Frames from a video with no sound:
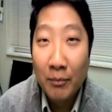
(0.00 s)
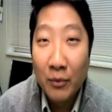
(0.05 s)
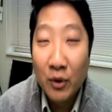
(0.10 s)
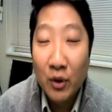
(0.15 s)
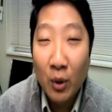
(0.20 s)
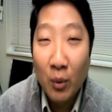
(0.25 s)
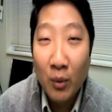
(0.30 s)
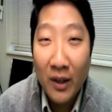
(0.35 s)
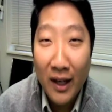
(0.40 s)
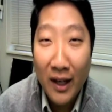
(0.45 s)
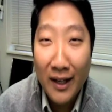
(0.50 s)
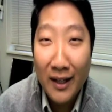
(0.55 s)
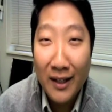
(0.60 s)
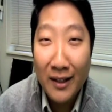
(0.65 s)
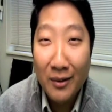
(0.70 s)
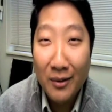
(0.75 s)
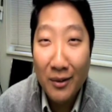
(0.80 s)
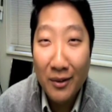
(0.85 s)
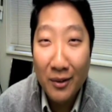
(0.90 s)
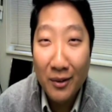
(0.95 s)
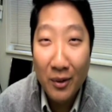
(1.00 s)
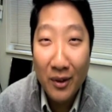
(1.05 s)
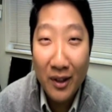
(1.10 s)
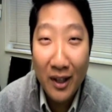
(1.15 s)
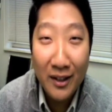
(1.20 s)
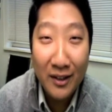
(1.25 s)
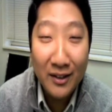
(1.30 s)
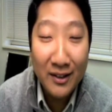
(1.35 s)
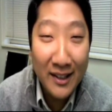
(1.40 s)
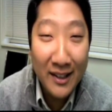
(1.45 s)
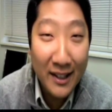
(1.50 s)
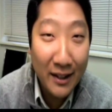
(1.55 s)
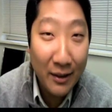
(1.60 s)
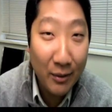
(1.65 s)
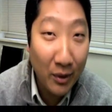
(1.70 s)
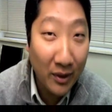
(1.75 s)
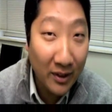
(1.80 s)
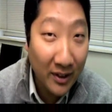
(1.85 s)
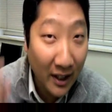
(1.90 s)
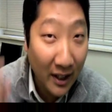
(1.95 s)
So what I
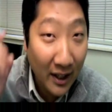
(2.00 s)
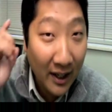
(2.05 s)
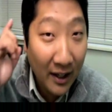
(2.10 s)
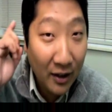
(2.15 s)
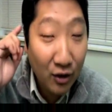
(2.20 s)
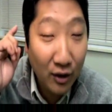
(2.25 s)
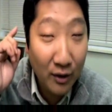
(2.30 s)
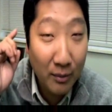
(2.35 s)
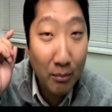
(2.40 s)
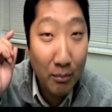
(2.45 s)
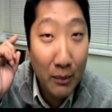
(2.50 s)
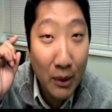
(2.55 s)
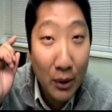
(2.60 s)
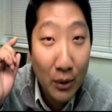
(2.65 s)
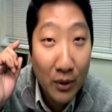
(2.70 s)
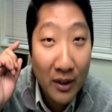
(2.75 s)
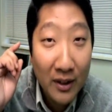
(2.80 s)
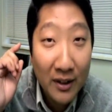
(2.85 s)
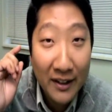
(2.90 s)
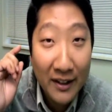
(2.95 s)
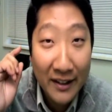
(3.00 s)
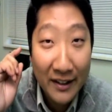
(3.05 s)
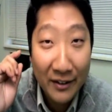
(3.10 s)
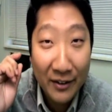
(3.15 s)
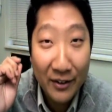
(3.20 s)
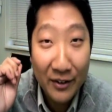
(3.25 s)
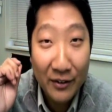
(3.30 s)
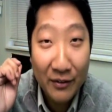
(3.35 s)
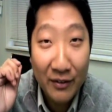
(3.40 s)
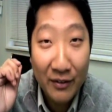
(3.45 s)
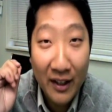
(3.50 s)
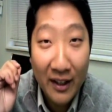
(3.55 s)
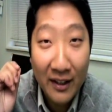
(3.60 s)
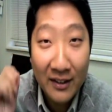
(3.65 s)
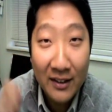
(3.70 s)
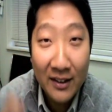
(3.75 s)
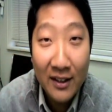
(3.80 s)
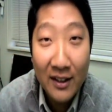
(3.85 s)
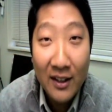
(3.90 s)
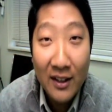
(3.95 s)
did was I actually muted the hearing
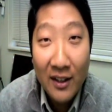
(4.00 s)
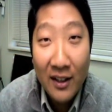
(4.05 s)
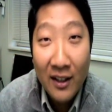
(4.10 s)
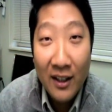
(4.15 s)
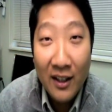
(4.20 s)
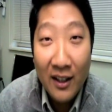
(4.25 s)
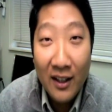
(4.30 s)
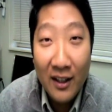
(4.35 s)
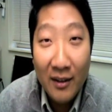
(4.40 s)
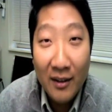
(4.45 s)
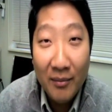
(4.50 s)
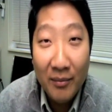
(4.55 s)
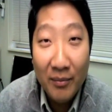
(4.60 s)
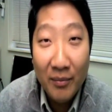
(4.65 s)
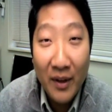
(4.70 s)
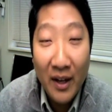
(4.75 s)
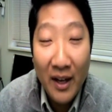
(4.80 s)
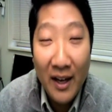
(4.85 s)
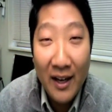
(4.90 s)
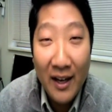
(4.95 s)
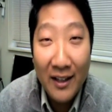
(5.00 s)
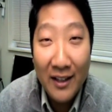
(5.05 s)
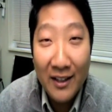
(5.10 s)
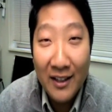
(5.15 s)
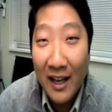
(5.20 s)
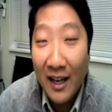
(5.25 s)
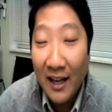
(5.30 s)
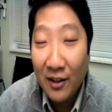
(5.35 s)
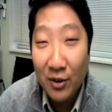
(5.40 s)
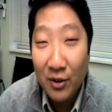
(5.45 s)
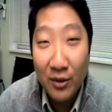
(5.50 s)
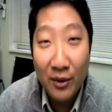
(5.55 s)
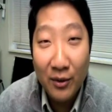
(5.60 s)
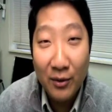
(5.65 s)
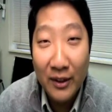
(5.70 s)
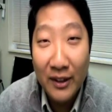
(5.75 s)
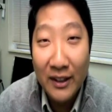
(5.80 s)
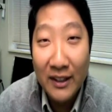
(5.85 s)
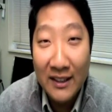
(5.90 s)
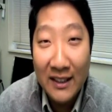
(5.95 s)
device, and it actually
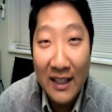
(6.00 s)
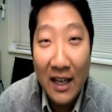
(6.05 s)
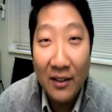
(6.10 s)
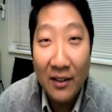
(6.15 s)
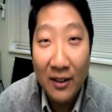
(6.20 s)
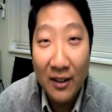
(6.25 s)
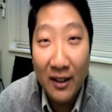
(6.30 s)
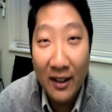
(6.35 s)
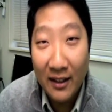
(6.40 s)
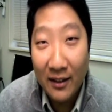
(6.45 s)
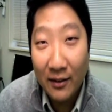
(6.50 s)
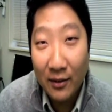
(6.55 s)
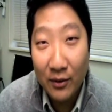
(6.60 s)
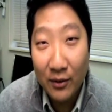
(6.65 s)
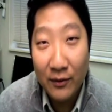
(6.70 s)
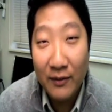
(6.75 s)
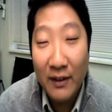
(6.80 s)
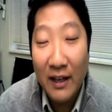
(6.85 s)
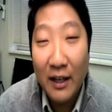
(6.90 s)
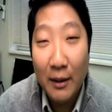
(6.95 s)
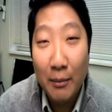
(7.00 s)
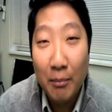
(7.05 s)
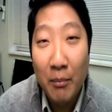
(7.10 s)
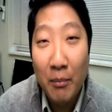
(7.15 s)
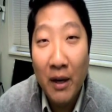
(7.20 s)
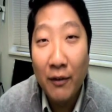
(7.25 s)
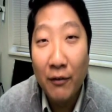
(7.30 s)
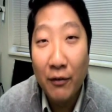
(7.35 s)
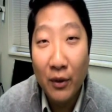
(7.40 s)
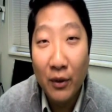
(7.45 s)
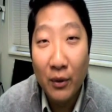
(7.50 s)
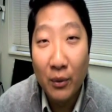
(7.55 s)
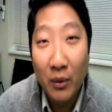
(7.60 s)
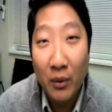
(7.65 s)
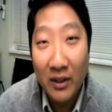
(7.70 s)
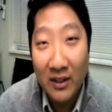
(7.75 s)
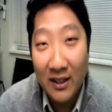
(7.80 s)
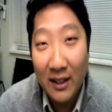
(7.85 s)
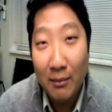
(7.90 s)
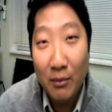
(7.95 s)
really sounded like it was very muffled
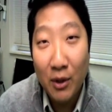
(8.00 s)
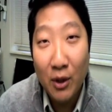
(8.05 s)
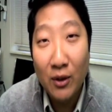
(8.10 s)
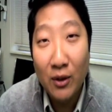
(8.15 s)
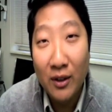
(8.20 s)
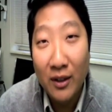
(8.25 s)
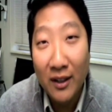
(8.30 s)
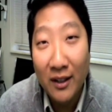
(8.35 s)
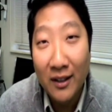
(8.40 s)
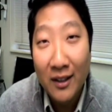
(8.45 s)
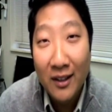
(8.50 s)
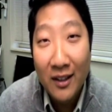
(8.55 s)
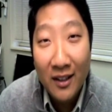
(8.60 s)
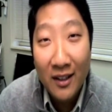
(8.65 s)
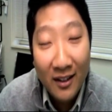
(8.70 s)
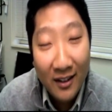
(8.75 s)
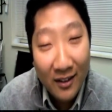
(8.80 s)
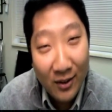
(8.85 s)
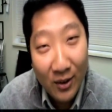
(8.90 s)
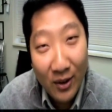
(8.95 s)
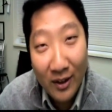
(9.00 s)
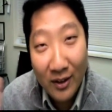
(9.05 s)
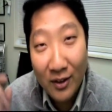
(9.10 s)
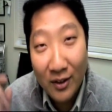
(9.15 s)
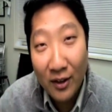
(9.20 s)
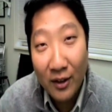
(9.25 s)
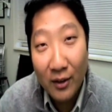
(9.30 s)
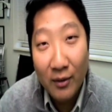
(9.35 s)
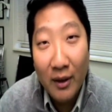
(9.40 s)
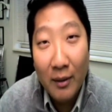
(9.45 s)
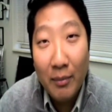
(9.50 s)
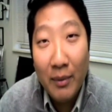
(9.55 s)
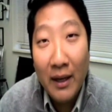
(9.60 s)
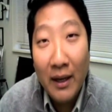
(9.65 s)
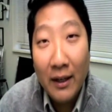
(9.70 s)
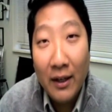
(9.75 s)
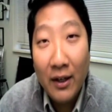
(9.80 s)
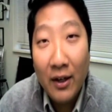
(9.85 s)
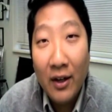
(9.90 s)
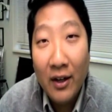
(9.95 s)
once I muted it. So I turned it right
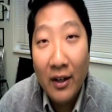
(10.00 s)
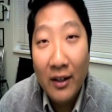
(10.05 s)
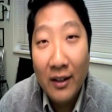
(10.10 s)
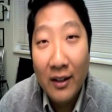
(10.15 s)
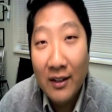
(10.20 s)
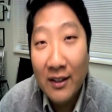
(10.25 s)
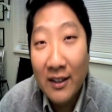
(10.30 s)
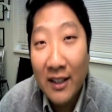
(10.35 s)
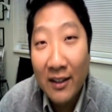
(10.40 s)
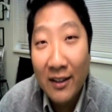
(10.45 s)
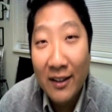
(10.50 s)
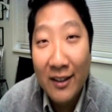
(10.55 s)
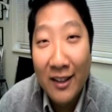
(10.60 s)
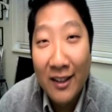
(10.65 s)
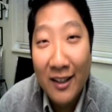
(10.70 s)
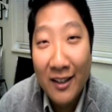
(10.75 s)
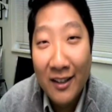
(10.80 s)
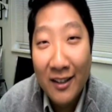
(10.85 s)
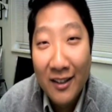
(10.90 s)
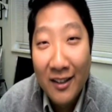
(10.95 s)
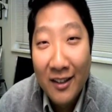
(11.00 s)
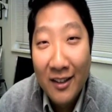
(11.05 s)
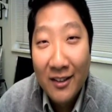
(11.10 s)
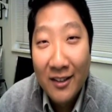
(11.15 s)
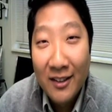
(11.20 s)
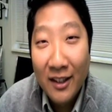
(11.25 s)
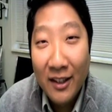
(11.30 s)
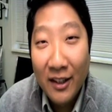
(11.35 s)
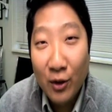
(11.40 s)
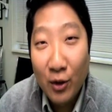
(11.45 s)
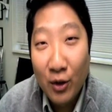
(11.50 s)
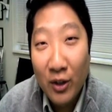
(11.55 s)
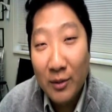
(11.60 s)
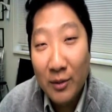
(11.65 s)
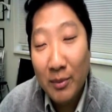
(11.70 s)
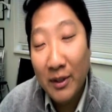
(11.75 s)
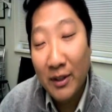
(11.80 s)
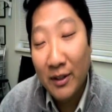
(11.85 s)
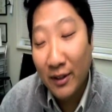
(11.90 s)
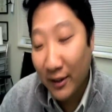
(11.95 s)
back on, and it sounded
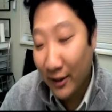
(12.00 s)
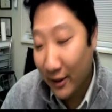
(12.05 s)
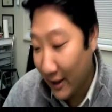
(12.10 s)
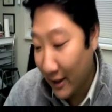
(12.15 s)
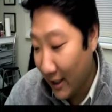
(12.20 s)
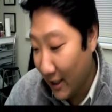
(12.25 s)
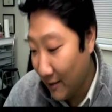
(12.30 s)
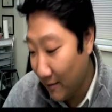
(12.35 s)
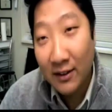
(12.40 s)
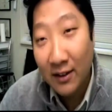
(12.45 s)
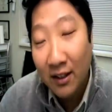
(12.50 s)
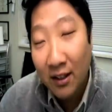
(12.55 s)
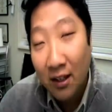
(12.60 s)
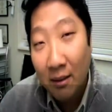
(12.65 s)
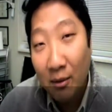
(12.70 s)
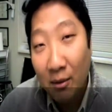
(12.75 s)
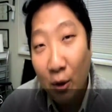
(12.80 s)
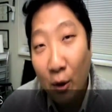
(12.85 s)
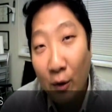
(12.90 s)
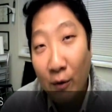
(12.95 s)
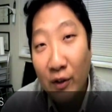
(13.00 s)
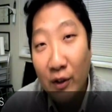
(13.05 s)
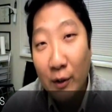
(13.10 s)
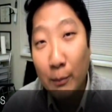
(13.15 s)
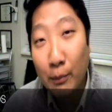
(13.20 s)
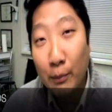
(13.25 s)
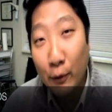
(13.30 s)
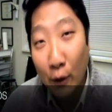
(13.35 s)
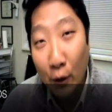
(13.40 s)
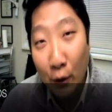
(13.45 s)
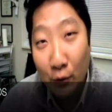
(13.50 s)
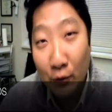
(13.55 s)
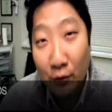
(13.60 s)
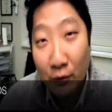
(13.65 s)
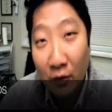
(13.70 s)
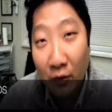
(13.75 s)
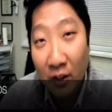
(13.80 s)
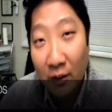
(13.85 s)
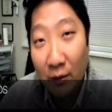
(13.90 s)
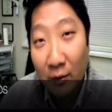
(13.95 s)
crisp and clear again. I'm going to go over some pros
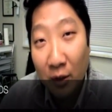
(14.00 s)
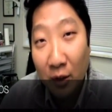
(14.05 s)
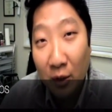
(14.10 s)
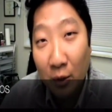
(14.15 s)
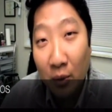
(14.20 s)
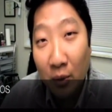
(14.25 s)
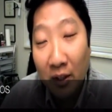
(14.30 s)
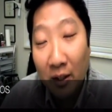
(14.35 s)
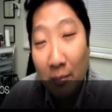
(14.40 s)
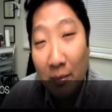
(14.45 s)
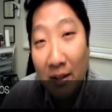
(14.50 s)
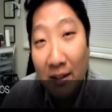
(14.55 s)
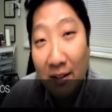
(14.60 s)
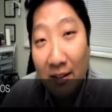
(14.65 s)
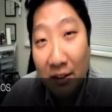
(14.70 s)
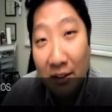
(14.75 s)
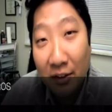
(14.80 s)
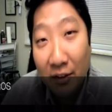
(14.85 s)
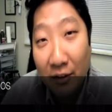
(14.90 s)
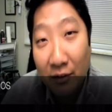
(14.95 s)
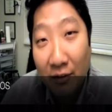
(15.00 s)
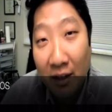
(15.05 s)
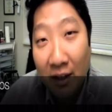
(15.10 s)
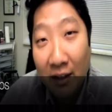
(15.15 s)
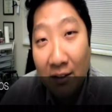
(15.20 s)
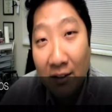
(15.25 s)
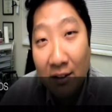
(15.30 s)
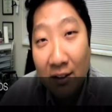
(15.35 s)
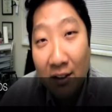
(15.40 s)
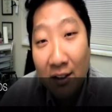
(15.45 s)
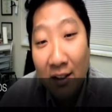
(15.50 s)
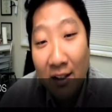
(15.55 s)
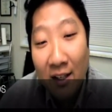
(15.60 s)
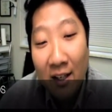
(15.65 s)
for you real quick about this hearing device.